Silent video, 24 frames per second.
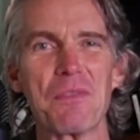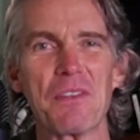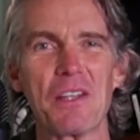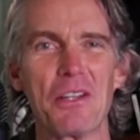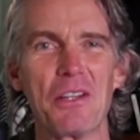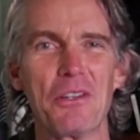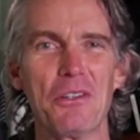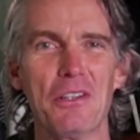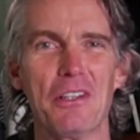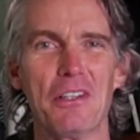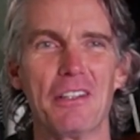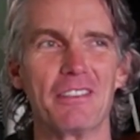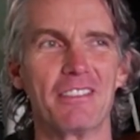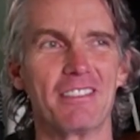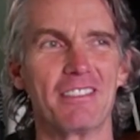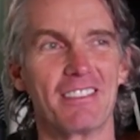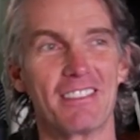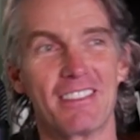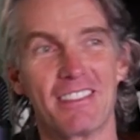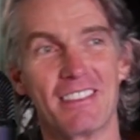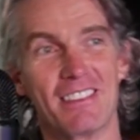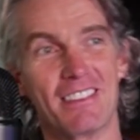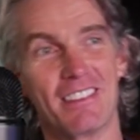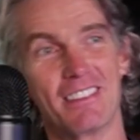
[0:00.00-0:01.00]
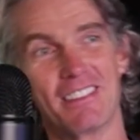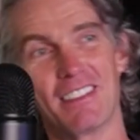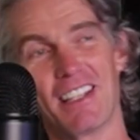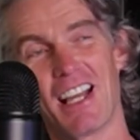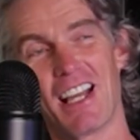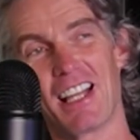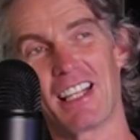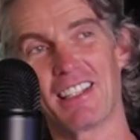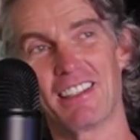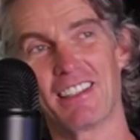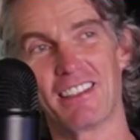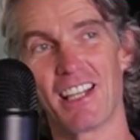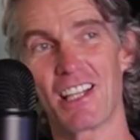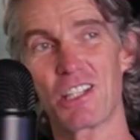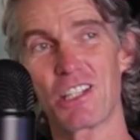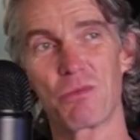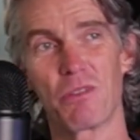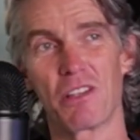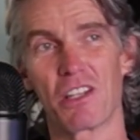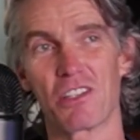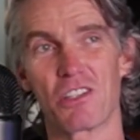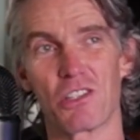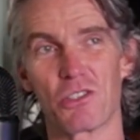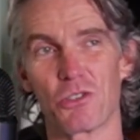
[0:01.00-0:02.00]
That's
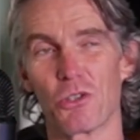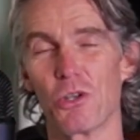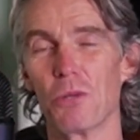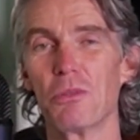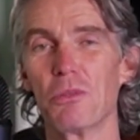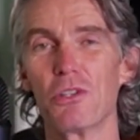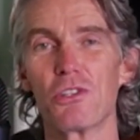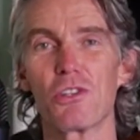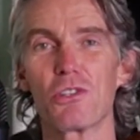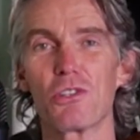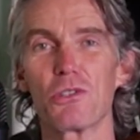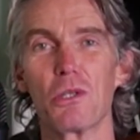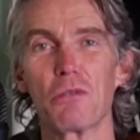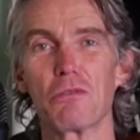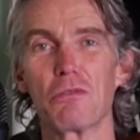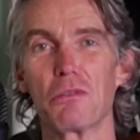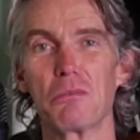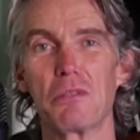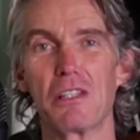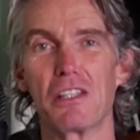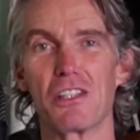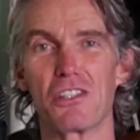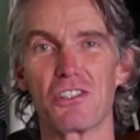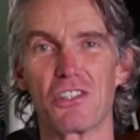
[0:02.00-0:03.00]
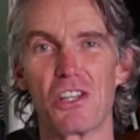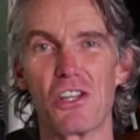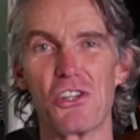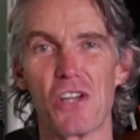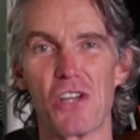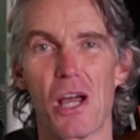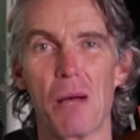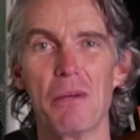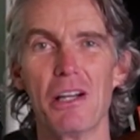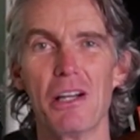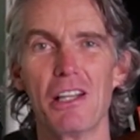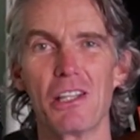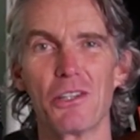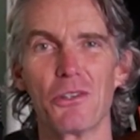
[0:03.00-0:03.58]
what this is all about just now for me, the stage I'm at.